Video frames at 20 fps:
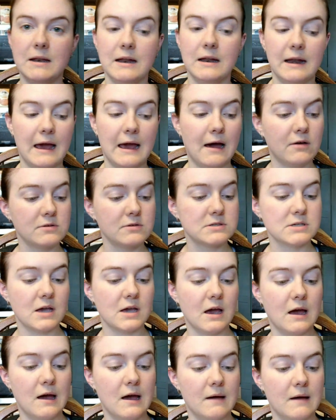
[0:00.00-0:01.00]
in and out,
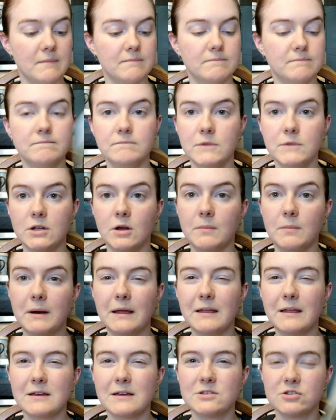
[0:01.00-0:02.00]
you know, but
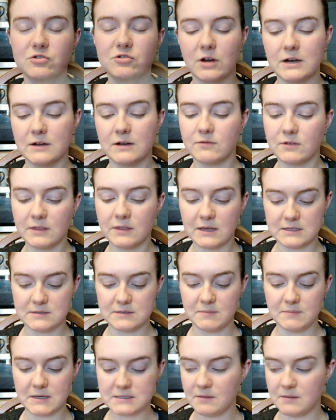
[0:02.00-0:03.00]
I like to try different
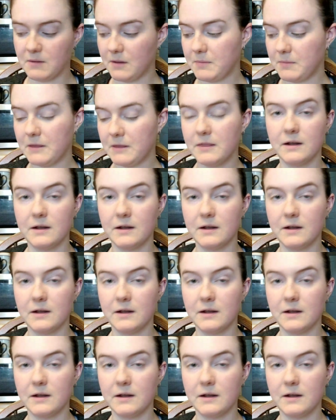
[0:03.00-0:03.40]
things and mix them up.